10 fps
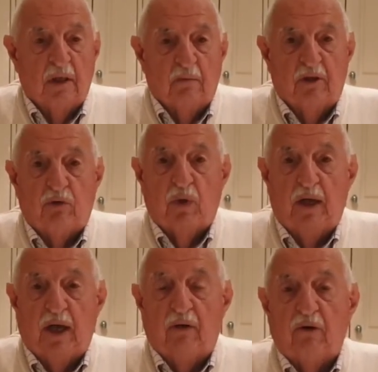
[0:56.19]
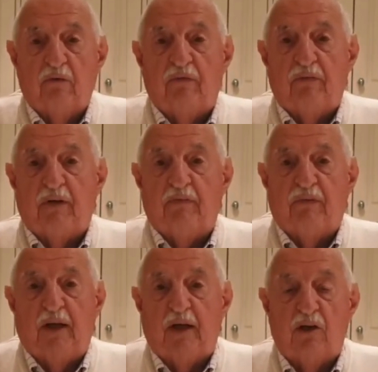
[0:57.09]
Between 150
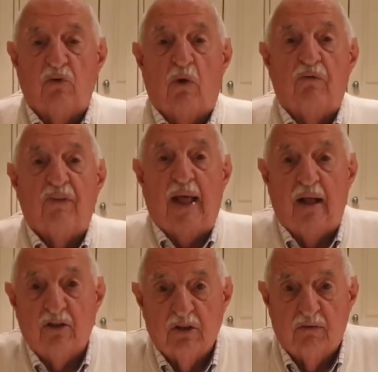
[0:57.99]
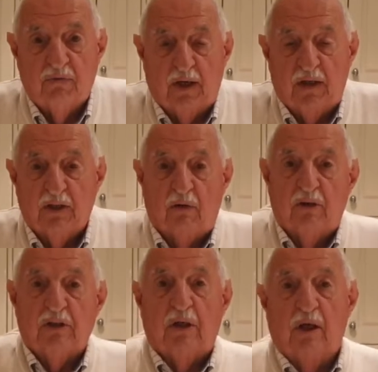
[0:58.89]
feet and 12,000 feet. So
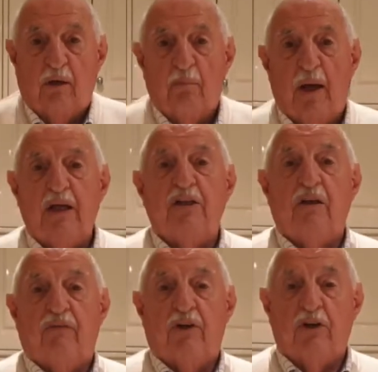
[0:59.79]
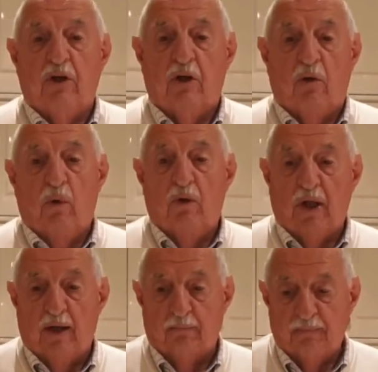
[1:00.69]
it's an amazing fish that can go well
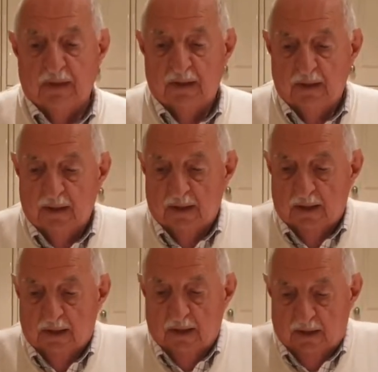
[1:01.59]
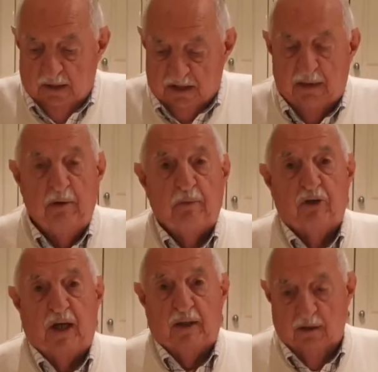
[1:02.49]
down.
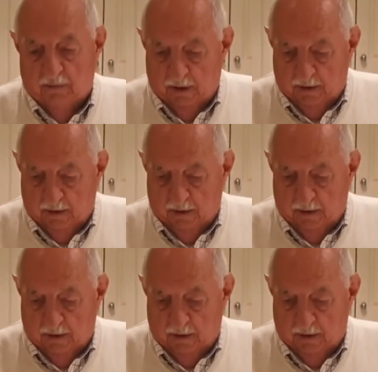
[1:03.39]
Semi-protected,